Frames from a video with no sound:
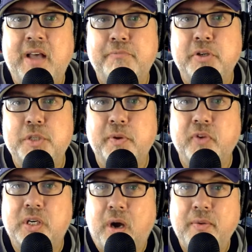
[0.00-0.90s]
push, but
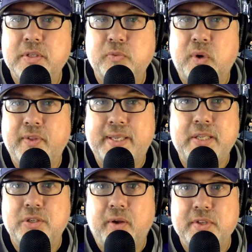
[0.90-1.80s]
regardless of where the
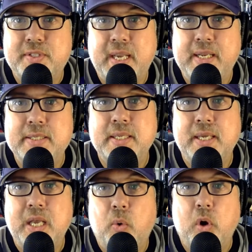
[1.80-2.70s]
Kings are on the standings, I
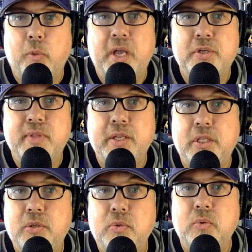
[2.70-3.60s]
want to remind you that
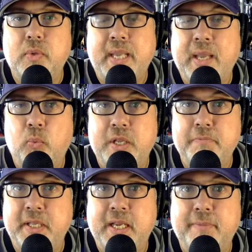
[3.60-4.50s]
you can win
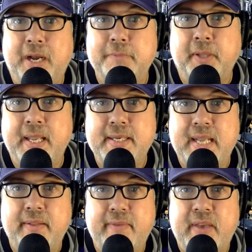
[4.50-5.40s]
big by playing
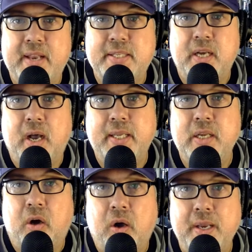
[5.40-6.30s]
daily fantasy hockey
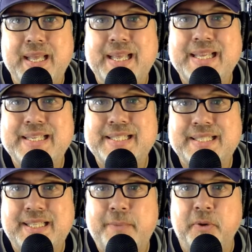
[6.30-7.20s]
on
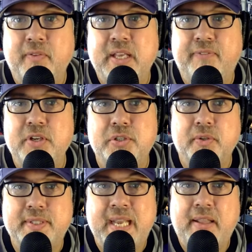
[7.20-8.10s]
Sleeper, the
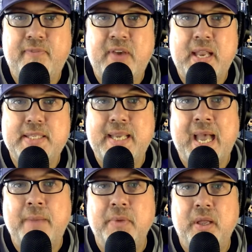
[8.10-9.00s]
official daily fantasy
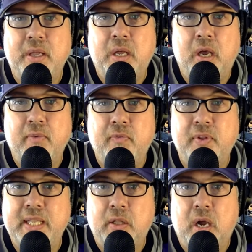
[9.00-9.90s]
app of
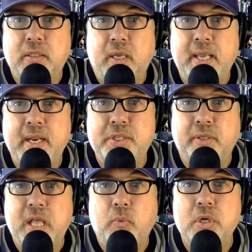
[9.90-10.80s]
the Locked On
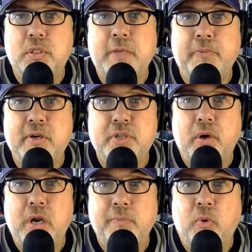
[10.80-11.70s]
NHL Network. Sleeper is our
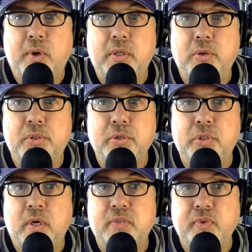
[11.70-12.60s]
number one go-to
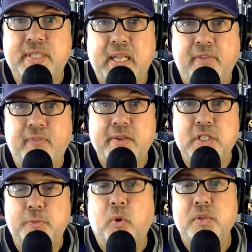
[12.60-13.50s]
choice for daily
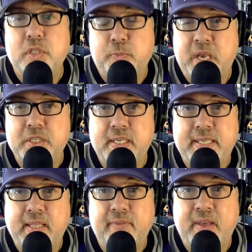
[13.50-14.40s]
fantasy sports, especially
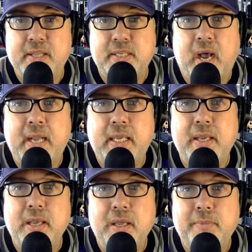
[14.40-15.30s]
daily fantasy hockey,
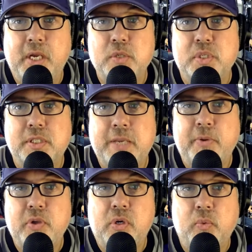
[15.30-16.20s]
because with
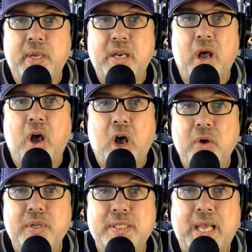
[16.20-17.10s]
Sleeper, you can win
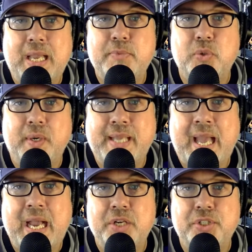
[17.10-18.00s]
100 times your
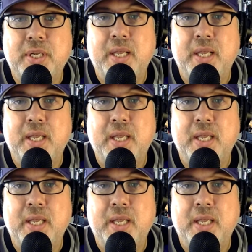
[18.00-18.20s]
cash